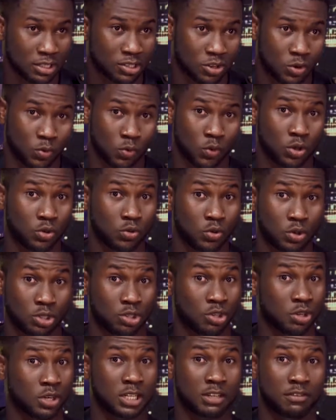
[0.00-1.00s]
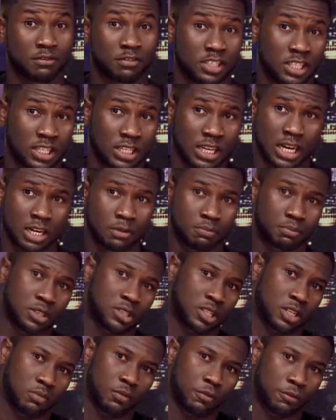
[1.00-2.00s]
someone who is already physically
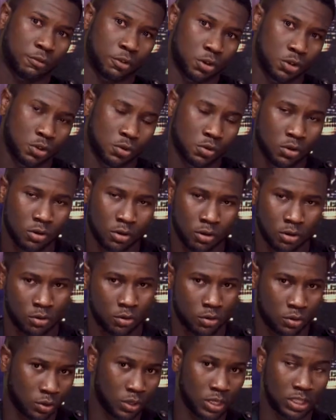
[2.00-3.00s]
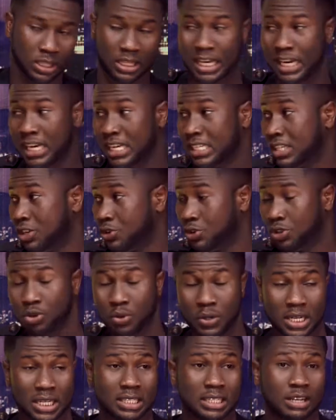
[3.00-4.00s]
present before you. The only thing is that you're
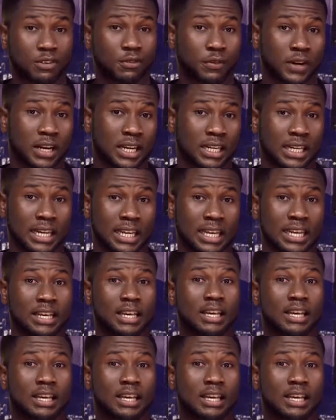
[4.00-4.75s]
doing it differently